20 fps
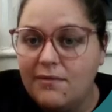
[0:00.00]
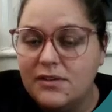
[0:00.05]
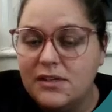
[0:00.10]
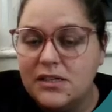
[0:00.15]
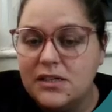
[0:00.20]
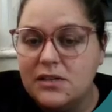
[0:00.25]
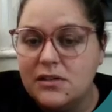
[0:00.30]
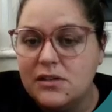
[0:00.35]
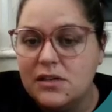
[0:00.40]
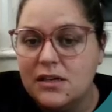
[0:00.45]
having
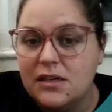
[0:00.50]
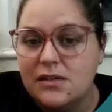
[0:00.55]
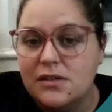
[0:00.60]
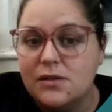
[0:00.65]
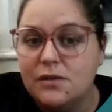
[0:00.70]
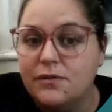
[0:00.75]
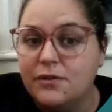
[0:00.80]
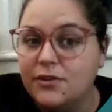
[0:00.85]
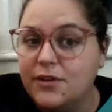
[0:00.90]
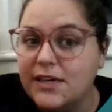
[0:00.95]
to utilise
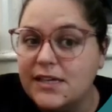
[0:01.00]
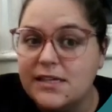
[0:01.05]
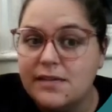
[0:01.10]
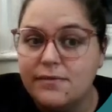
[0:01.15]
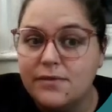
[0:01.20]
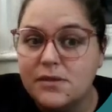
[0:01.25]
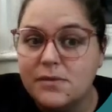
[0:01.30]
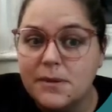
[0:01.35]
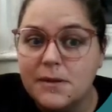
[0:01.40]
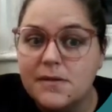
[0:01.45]
sort of
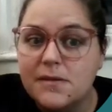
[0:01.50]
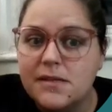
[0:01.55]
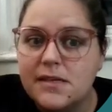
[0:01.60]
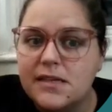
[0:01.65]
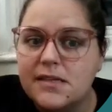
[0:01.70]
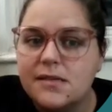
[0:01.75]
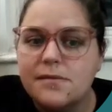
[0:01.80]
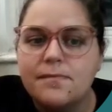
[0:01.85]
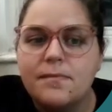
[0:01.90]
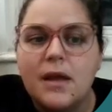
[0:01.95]
aggressive
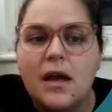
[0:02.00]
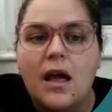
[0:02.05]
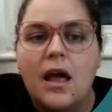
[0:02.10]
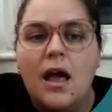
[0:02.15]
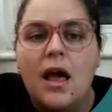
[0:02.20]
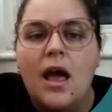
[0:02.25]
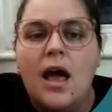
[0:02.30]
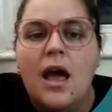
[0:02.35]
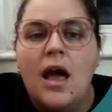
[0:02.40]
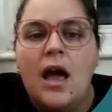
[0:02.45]
responses.
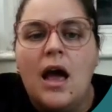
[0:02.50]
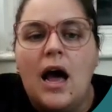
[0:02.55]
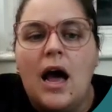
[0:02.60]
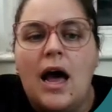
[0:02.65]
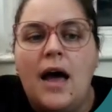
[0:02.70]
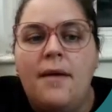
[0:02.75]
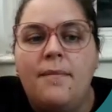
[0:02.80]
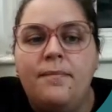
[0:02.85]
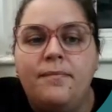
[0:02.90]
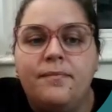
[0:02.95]

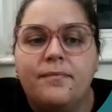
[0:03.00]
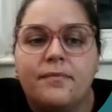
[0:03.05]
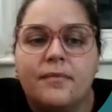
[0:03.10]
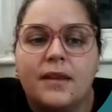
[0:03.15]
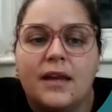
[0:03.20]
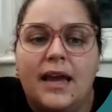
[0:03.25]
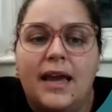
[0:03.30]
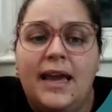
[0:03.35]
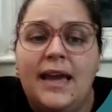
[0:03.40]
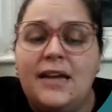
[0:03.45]
It
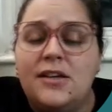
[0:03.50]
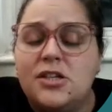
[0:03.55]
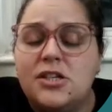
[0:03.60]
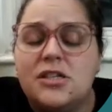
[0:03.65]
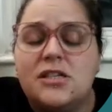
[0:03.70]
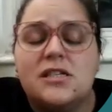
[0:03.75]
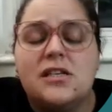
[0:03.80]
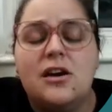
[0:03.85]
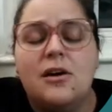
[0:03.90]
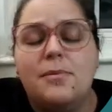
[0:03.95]

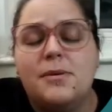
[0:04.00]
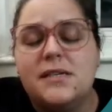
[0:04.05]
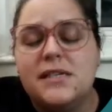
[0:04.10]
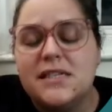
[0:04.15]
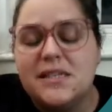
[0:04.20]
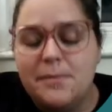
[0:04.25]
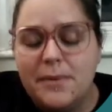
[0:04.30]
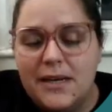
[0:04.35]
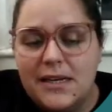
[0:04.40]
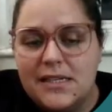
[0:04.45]
introduces a lot of
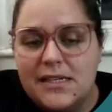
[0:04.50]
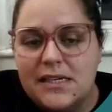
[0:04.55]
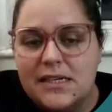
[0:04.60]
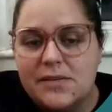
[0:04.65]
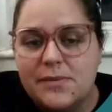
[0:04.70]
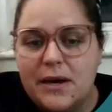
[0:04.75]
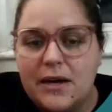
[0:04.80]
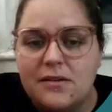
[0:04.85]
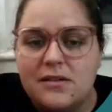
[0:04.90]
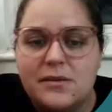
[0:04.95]
predictability
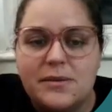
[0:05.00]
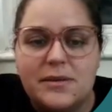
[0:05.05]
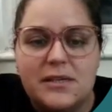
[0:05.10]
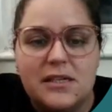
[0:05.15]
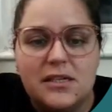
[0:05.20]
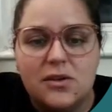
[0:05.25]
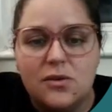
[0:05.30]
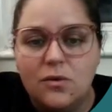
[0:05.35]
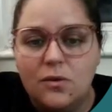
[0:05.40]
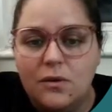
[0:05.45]
as well. So we
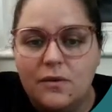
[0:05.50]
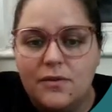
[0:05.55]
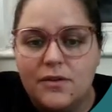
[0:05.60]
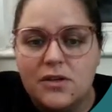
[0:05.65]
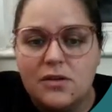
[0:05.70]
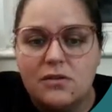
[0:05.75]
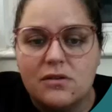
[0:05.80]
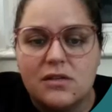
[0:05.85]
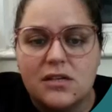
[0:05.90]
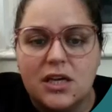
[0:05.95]
teach all of the
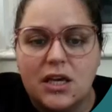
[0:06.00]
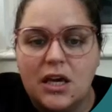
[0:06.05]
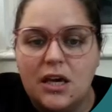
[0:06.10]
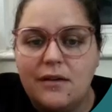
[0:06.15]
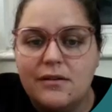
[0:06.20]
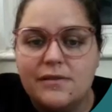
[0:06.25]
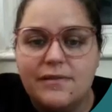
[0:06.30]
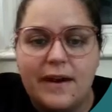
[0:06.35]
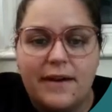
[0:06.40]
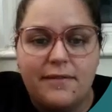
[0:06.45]
dogs
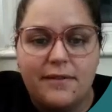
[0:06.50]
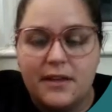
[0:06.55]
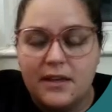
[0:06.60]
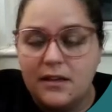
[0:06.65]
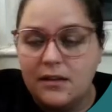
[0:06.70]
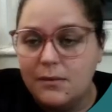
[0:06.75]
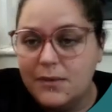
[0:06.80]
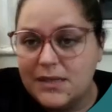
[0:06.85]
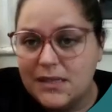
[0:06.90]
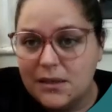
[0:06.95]
cues for
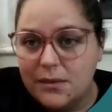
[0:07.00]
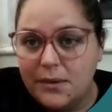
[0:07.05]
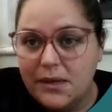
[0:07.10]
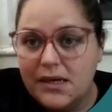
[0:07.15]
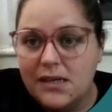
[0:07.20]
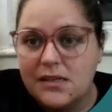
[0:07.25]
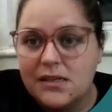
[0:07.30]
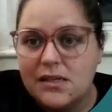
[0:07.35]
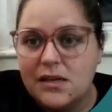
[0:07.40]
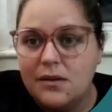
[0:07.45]
everything that we're
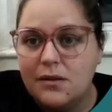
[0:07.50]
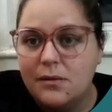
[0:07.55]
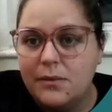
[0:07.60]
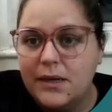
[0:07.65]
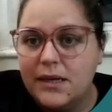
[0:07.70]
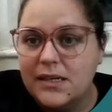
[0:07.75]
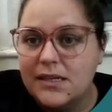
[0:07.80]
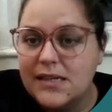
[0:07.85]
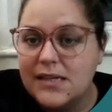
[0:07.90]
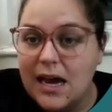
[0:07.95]
doing so that
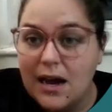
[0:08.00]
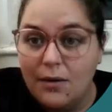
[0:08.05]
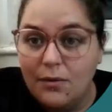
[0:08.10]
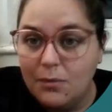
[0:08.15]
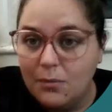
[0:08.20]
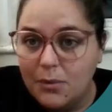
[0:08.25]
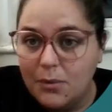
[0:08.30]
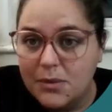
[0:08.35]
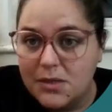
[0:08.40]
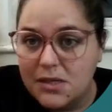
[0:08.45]
we can tell
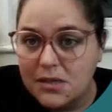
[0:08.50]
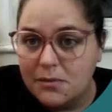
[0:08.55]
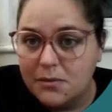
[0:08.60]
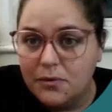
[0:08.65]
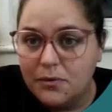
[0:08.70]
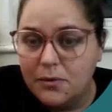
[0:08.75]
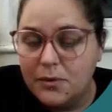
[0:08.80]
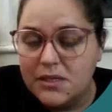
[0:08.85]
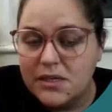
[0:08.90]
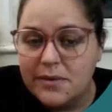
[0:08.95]
them what we're doing
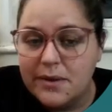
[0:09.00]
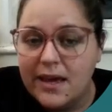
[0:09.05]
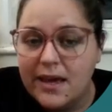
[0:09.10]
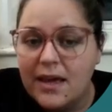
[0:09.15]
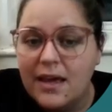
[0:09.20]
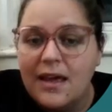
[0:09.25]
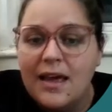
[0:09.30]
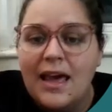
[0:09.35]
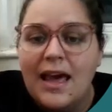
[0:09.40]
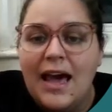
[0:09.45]
before we do it.
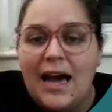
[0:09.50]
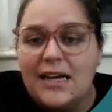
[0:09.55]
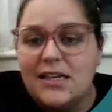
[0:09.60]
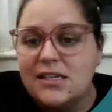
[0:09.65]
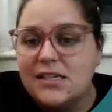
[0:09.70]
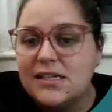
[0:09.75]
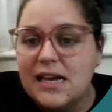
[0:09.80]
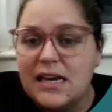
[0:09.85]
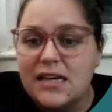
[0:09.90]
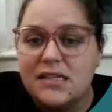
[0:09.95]
It
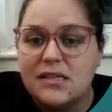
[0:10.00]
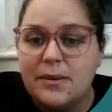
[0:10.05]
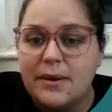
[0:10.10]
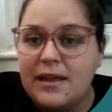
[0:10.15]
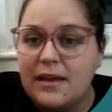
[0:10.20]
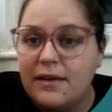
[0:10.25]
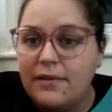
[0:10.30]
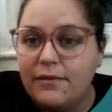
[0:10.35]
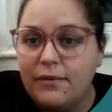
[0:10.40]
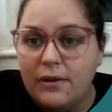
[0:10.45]
just takes
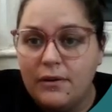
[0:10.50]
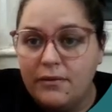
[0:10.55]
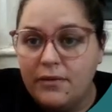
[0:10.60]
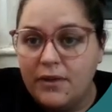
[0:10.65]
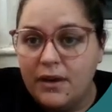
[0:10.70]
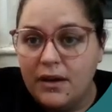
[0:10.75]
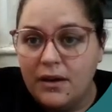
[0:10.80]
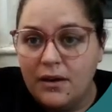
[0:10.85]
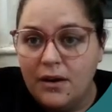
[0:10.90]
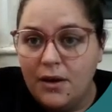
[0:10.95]
away that fear of
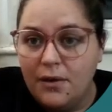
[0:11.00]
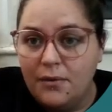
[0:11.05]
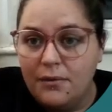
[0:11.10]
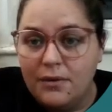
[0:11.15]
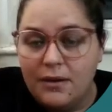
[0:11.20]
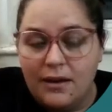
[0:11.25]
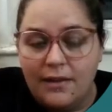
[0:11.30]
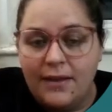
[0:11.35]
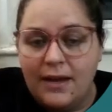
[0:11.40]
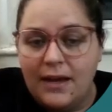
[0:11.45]
the
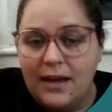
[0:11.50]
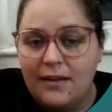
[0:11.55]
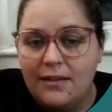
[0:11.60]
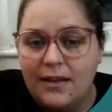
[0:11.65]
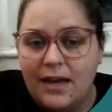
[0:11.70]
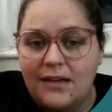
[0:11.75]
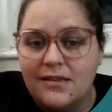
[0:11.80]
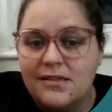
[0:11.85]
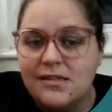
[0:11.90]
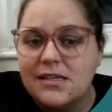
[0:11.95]
unknown and that
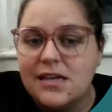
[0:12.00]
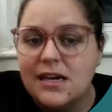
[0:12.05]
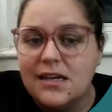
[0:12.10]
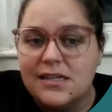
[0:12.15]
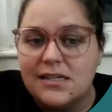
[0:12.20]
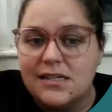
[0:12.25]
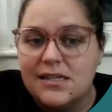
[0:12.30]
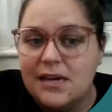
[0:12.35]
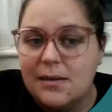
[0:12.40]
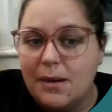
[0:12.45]

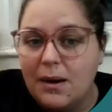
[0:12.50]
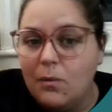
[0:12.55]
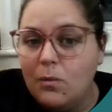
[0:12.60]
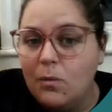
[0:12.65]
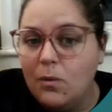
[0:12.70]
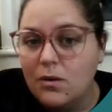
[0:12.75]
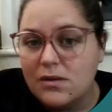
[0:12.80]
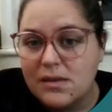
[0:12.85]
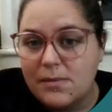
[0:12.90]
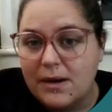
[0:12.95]
uncertainty about
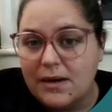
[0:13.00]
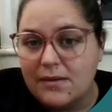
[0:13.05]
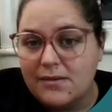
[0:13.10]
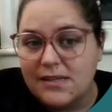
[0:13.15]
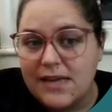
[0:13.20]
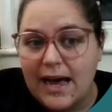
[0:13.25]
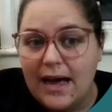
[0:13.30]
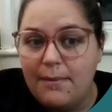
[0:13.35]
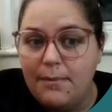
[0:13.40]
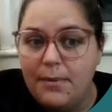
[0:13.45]
what's about
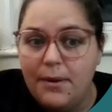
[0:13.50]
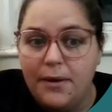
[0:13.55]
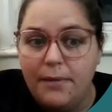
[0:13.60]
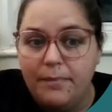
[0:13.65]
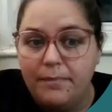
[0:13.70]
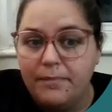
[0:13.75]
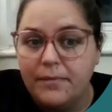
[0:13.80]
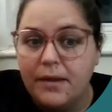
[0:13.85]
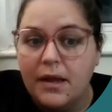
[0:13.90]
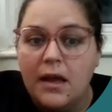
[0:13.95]
to
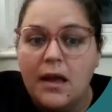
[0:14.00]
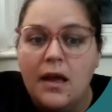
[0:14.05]
happen.